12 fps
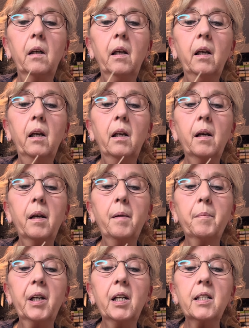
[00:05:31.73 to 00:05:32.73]
and I am
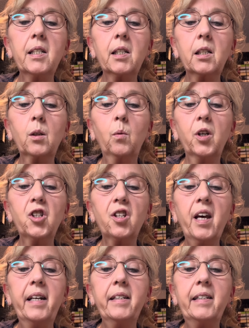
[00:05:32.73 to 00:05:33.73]
going to squish
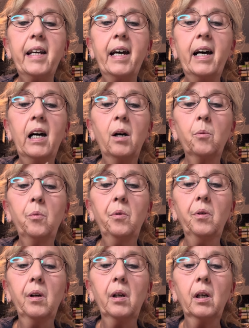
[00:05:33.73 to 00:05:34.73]
that down
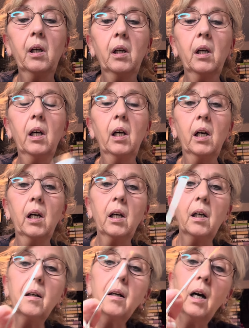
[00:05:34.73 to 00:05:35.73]

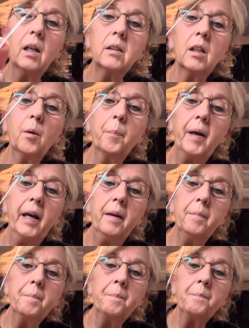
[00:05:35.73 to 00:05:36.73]
a little bit.
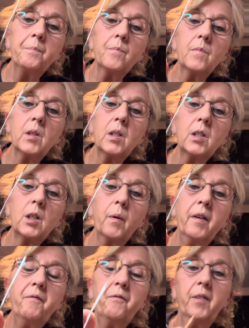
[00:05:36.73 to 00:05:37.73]
So
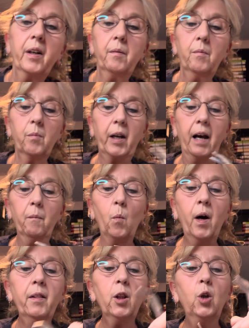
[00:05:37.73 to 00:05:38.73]
we've got
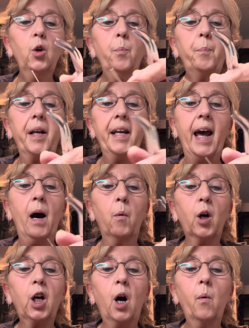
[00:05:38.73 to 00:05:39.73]
one loop, but now
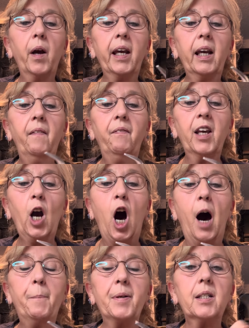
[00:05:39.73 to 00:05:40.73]
we're going in the
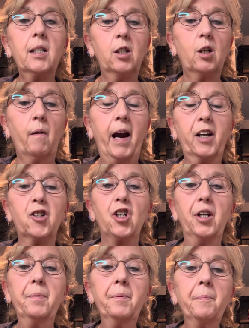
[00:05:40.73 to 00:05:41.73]
opposite
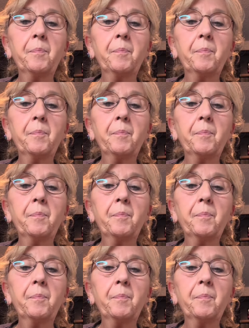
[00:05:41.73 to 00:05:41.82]
direction.